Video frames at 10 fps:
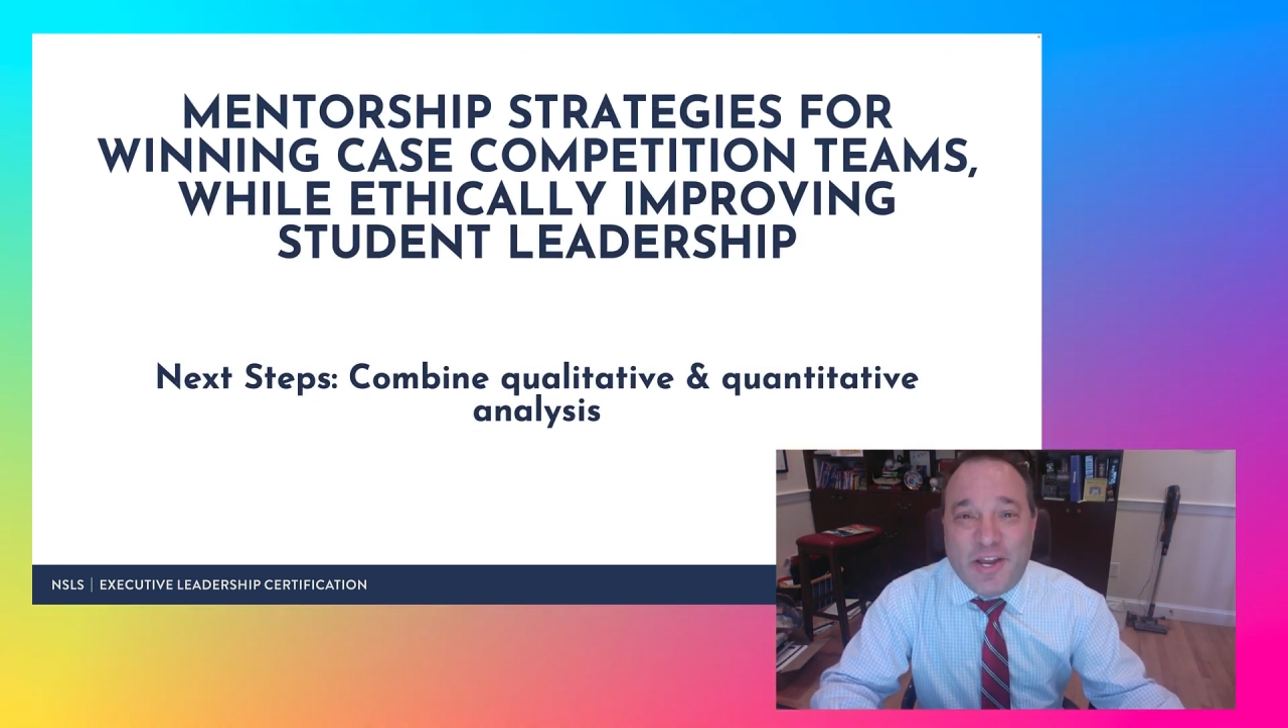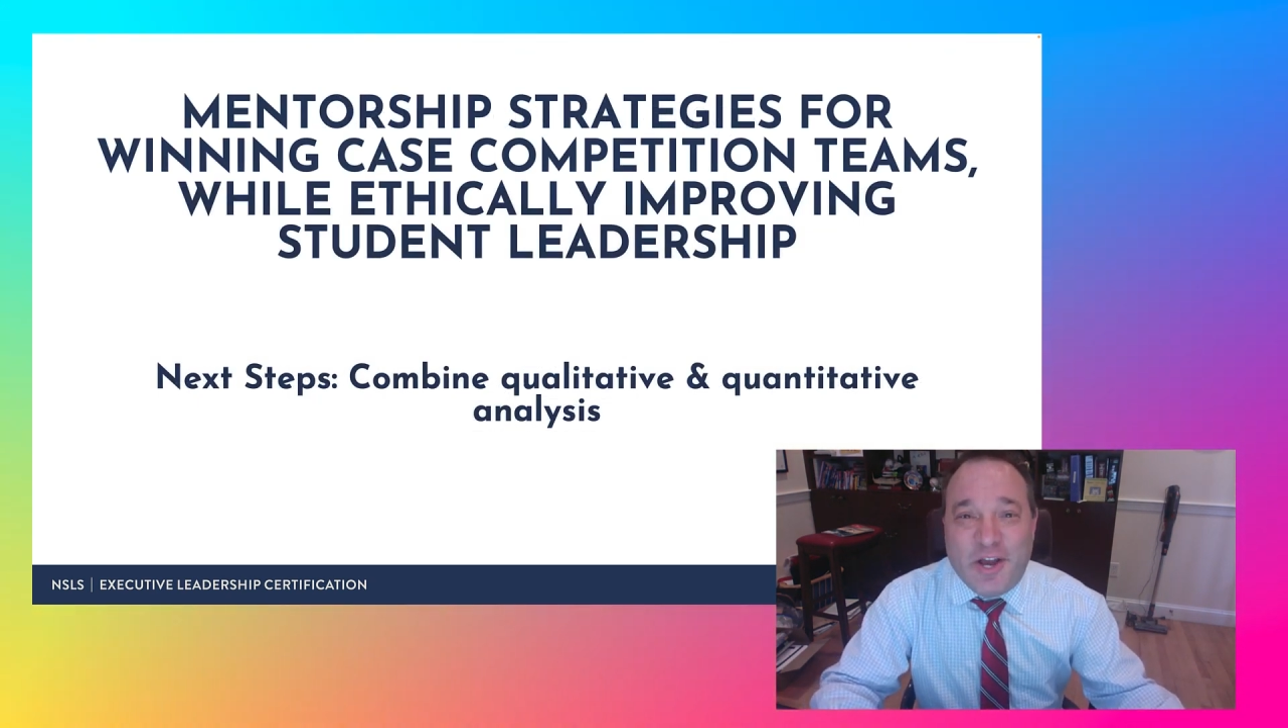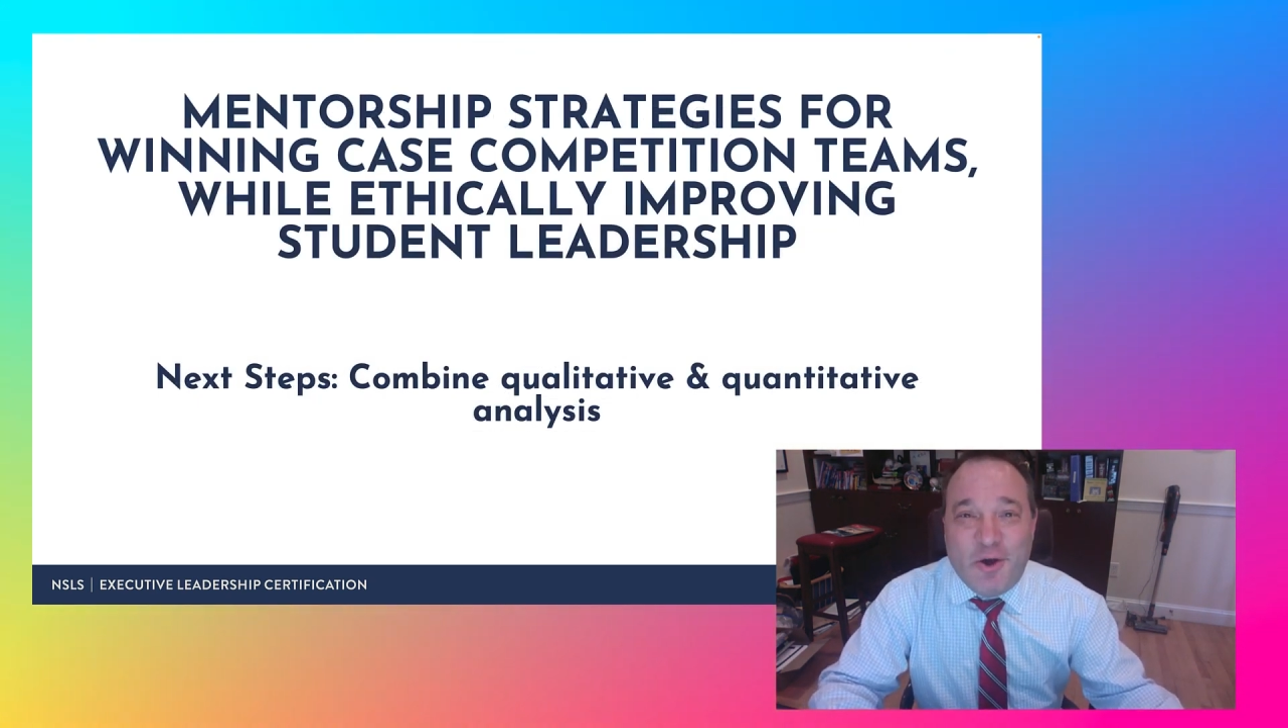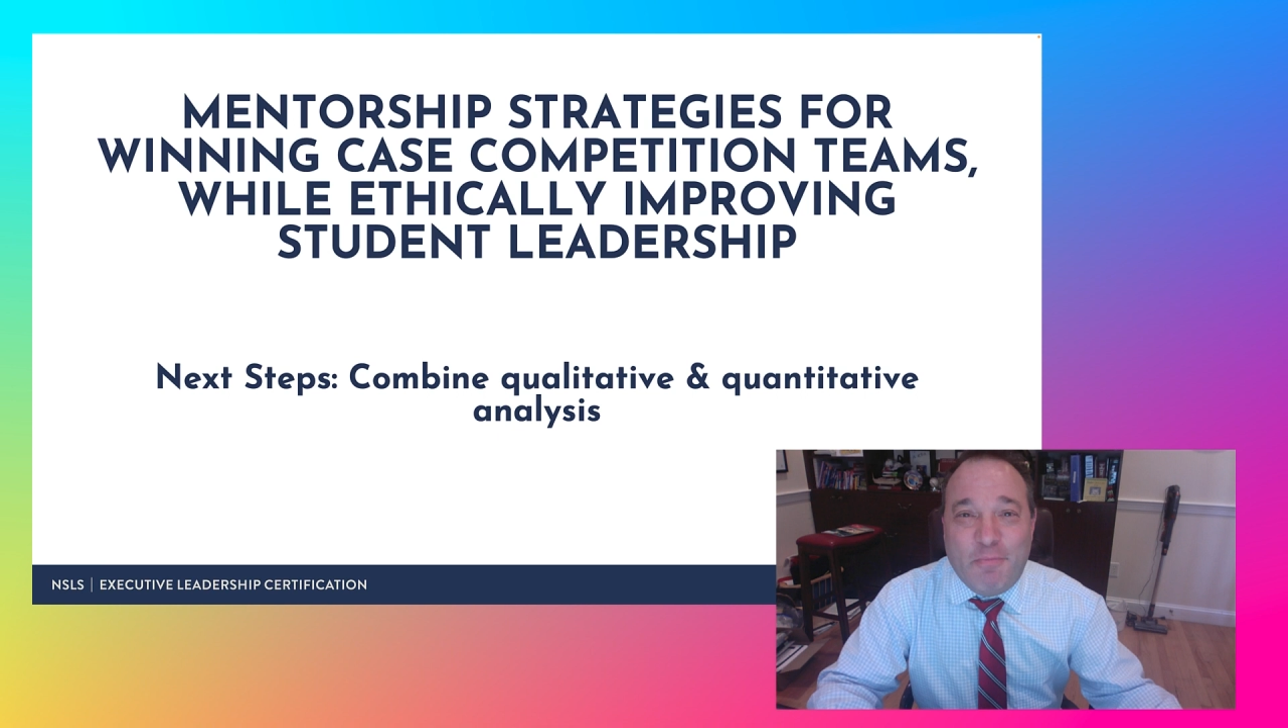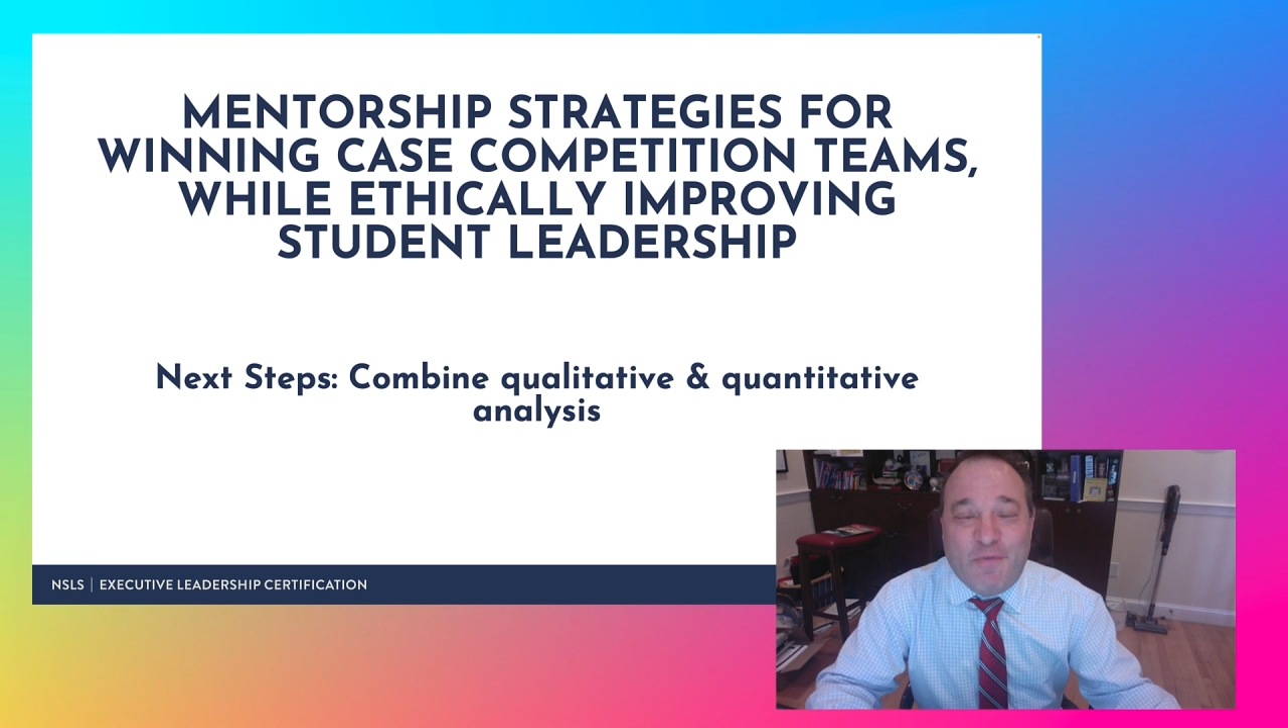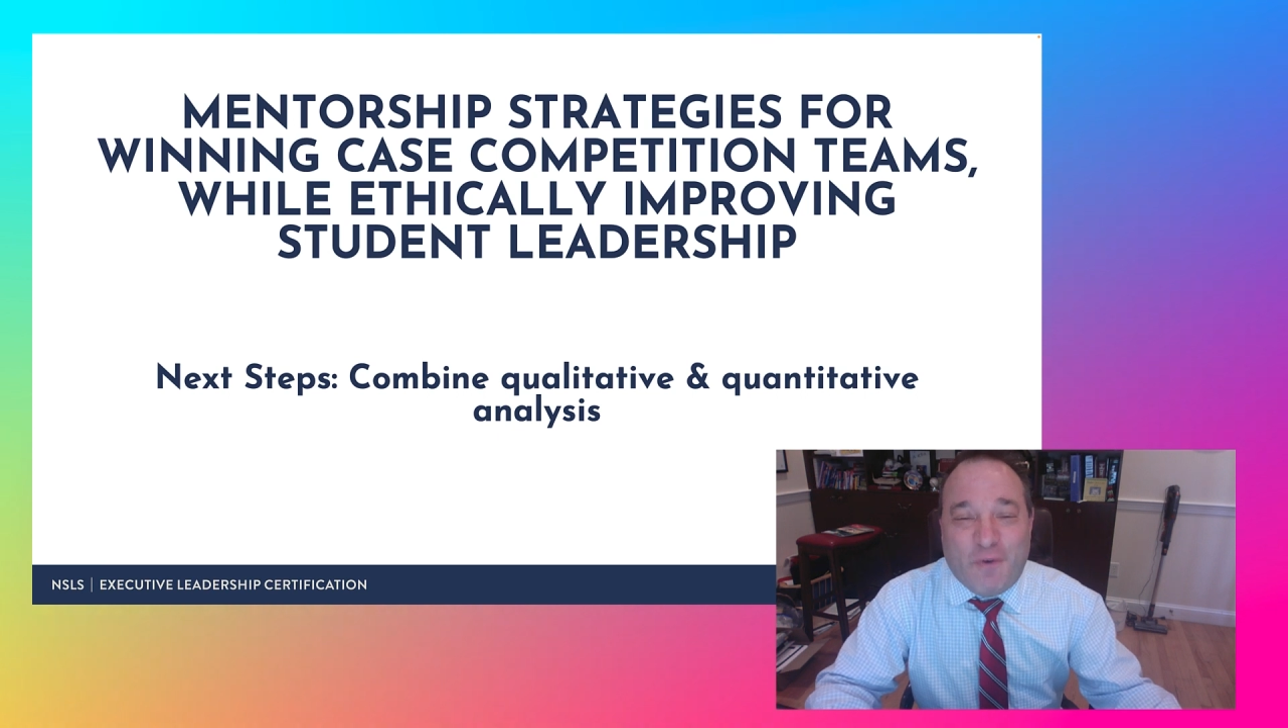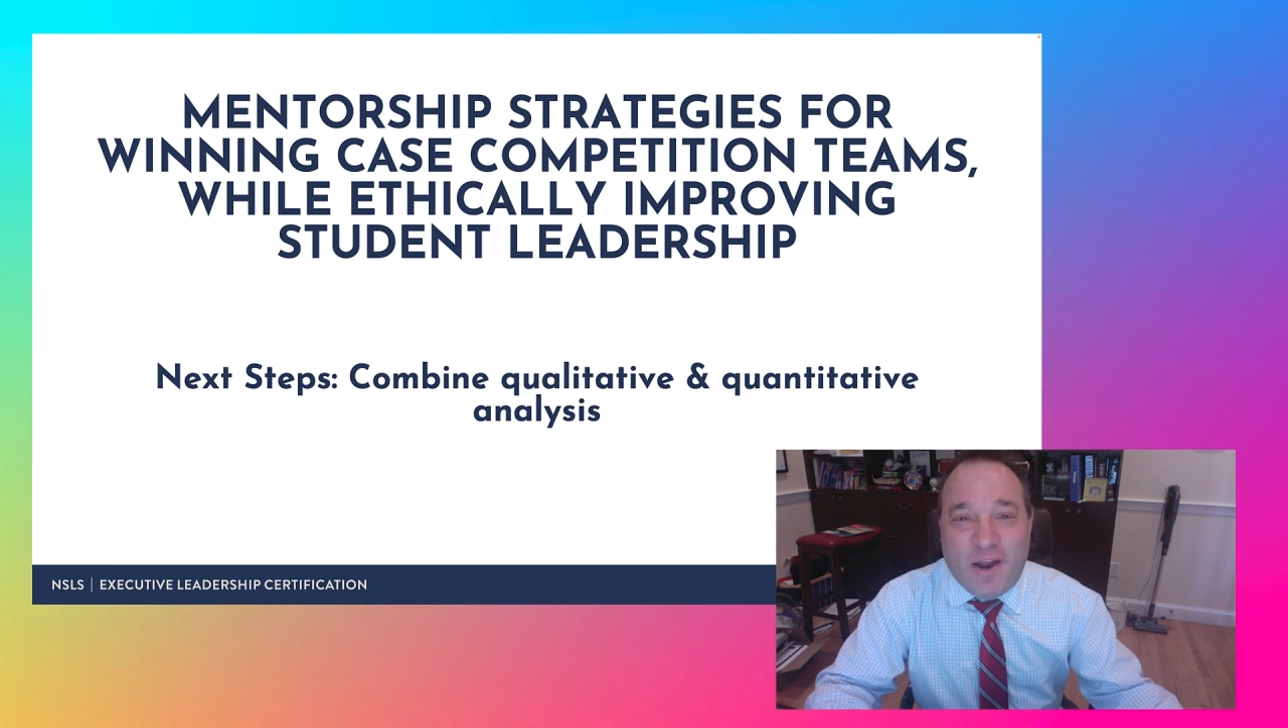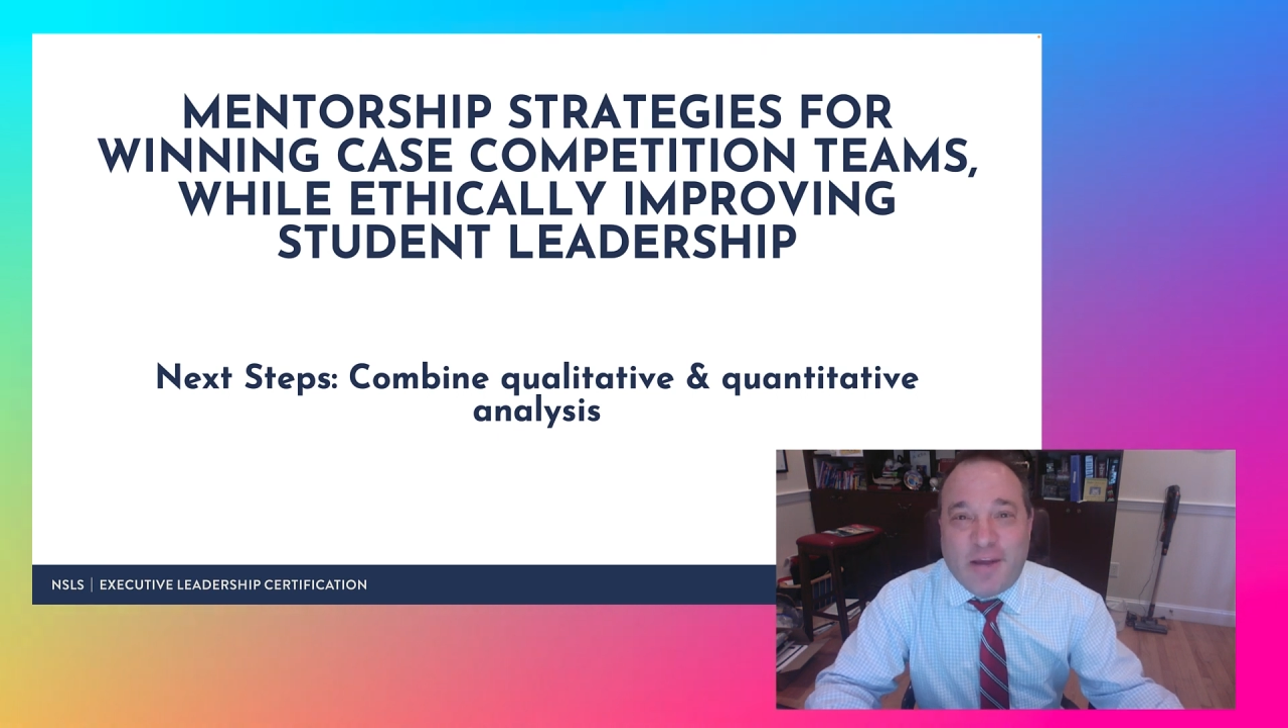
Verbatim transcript: to go before